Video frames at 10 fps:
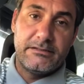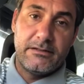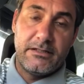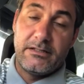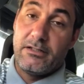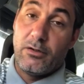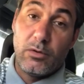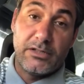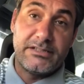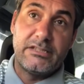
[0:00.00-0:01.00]
And
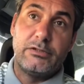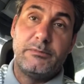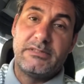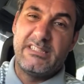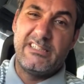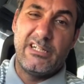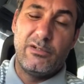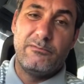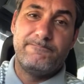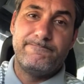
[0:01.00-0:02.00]
all I said to him, I said,
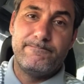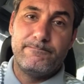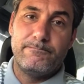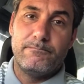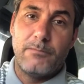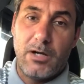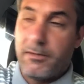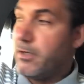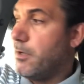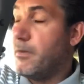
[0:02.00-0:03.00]

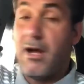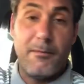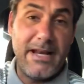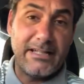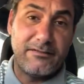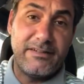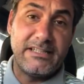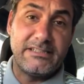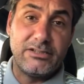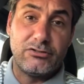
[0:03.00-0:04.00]
I'm an
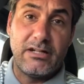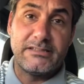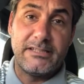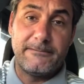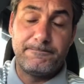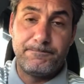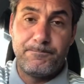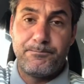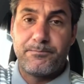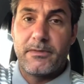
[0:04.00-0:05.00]
ex-fitness instructor.
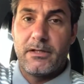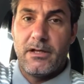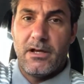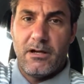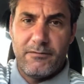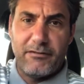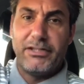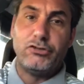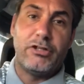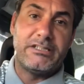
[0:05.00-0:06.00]
I'm very
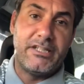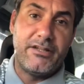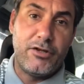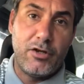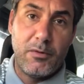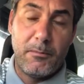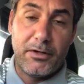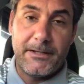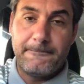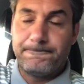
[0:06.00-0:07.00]
interested in the human
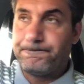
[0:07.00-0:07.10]
body.